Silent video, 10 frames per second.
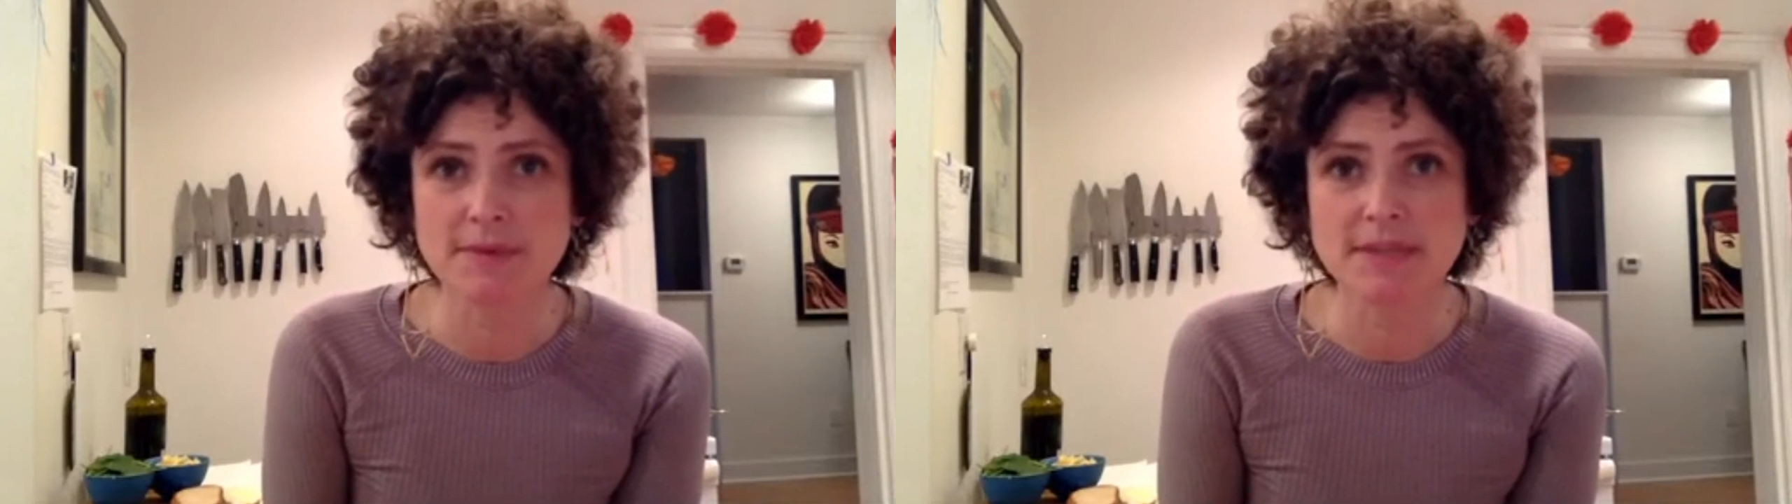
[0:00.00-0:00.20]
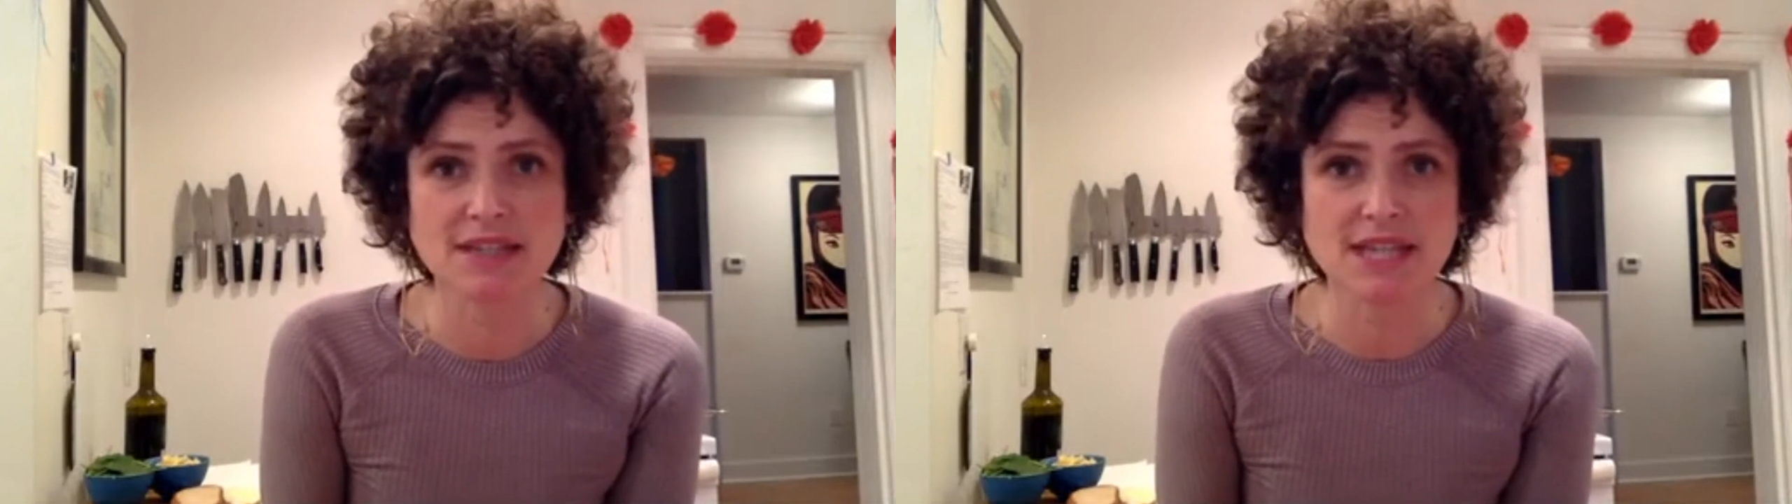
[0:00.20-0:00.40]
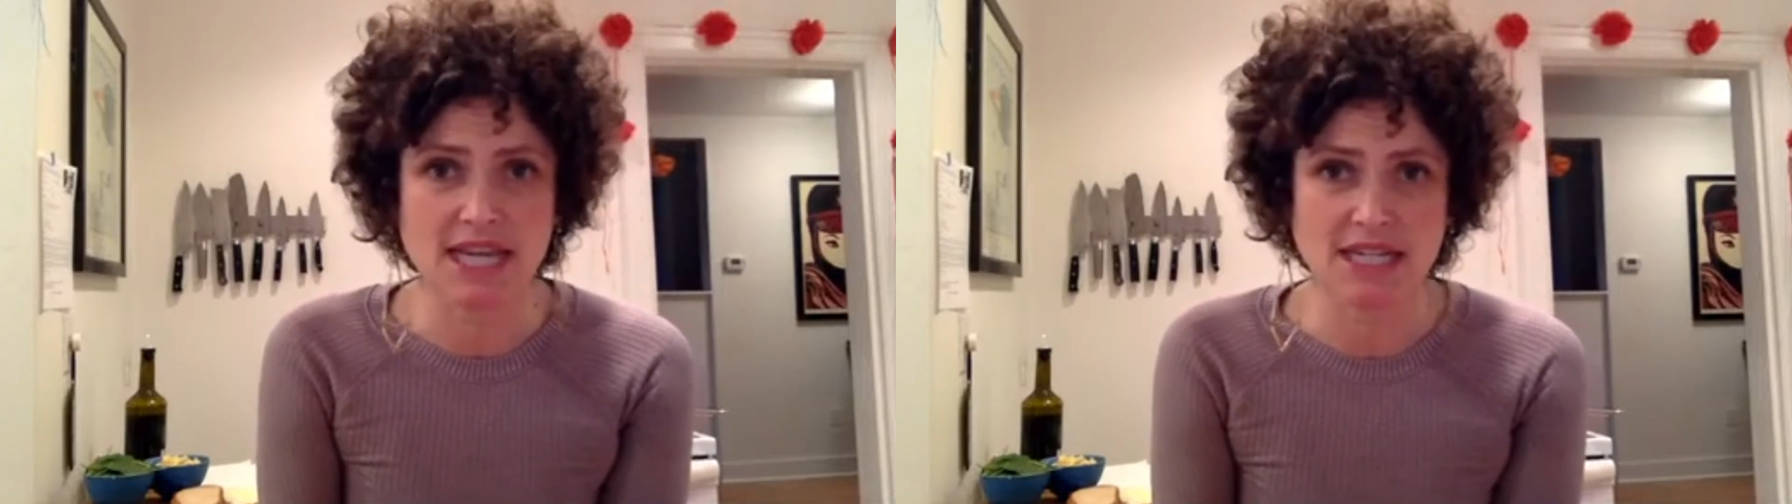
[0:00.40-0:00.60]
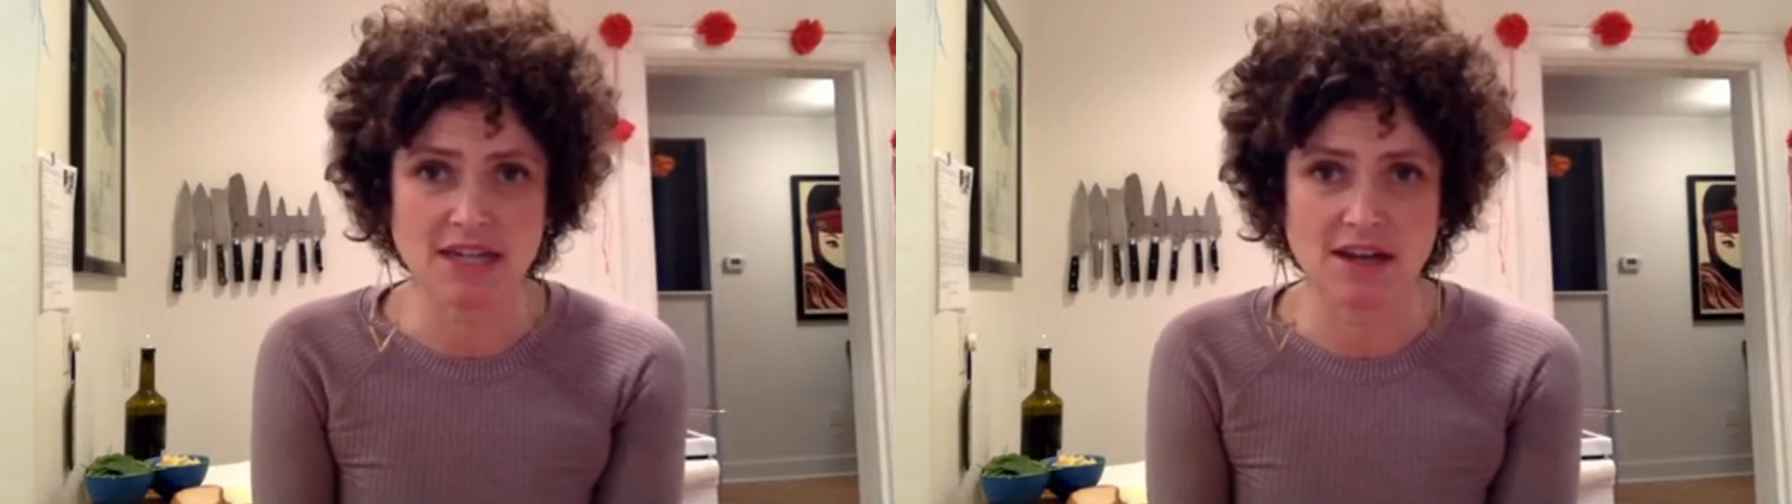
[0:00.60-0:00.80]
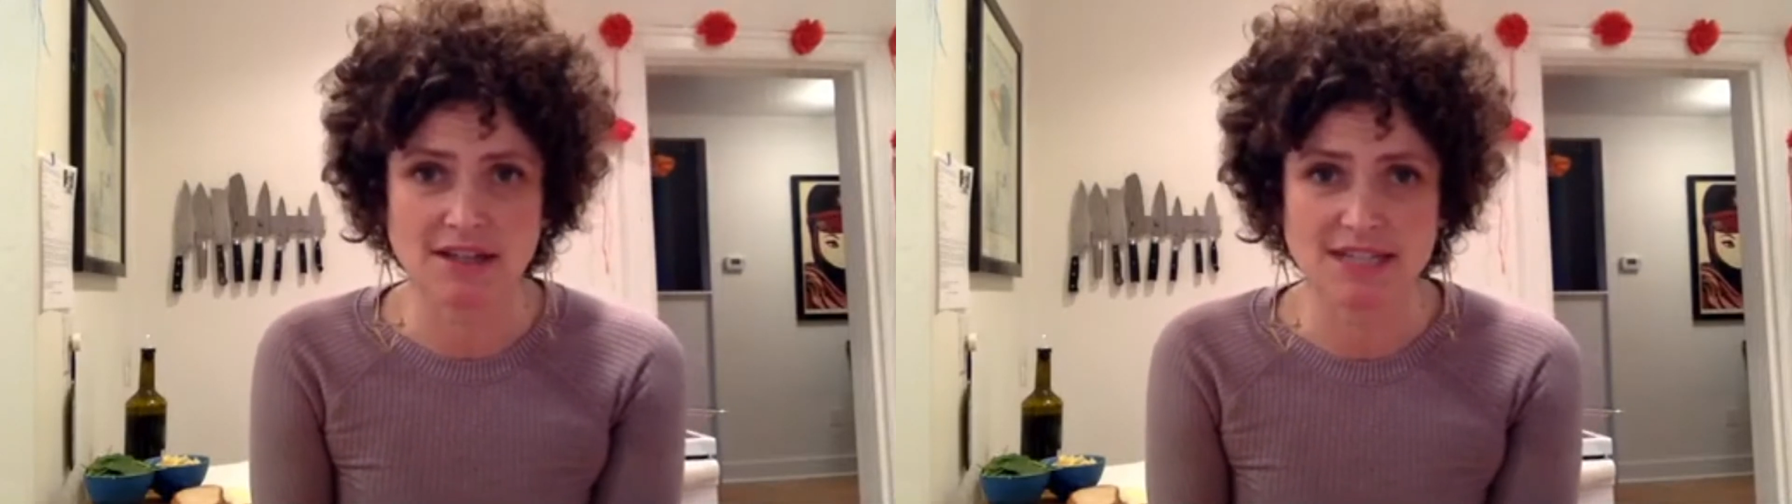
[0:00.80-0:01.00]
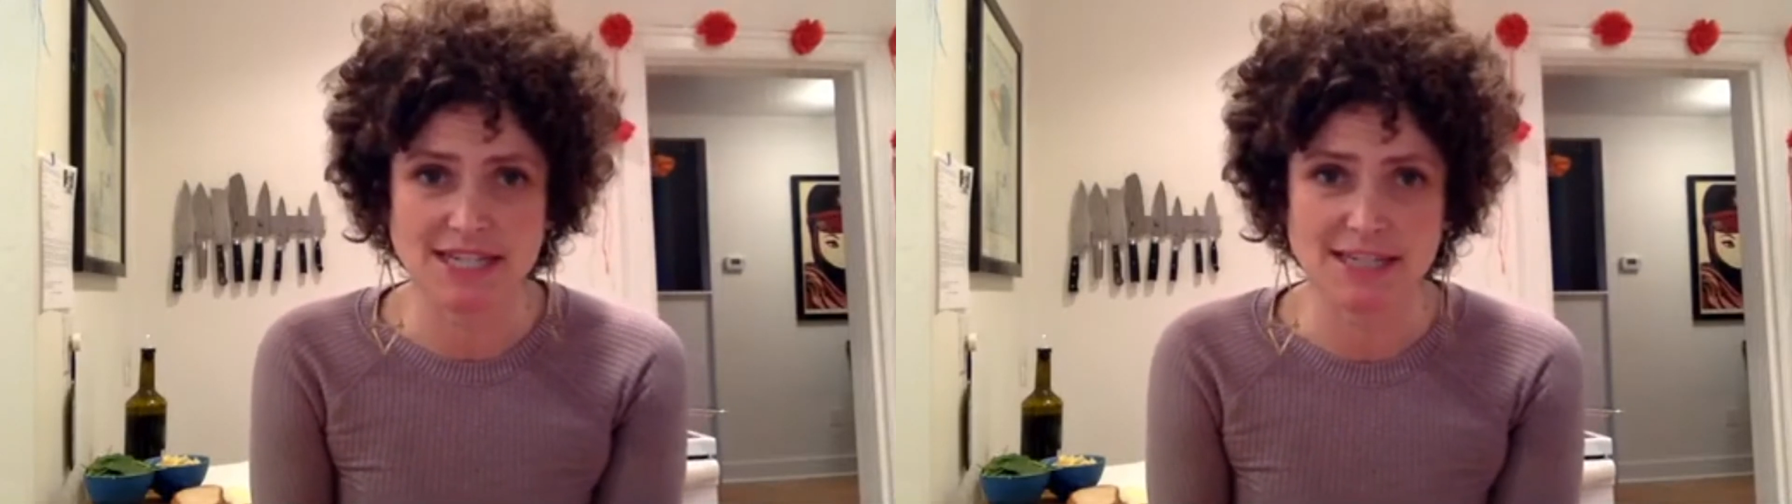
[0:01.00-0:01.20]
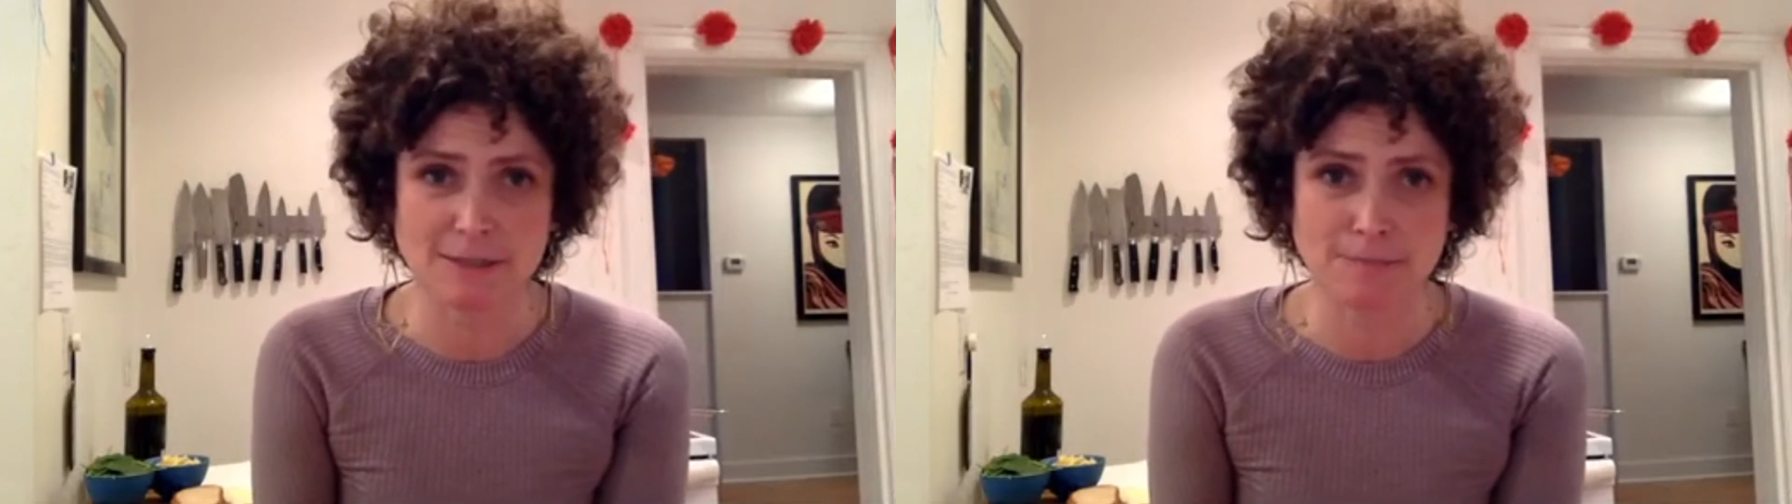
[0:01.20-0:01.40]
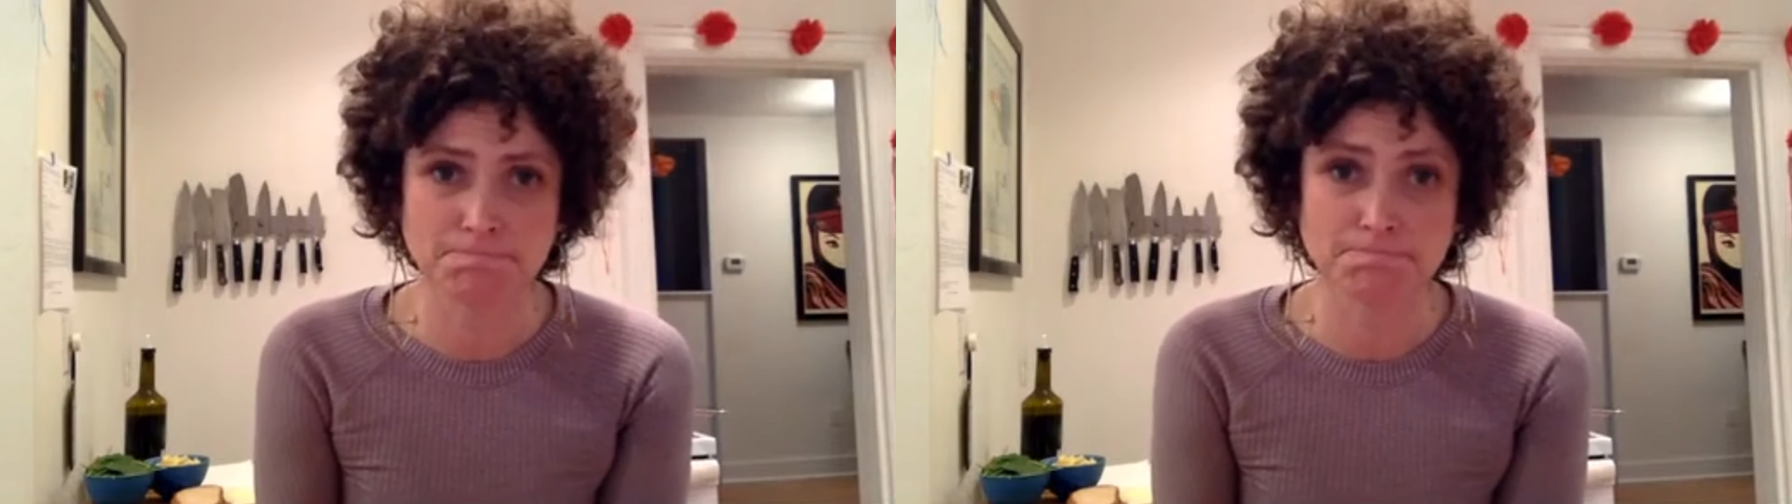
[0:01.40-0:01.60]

because of the antioxidants.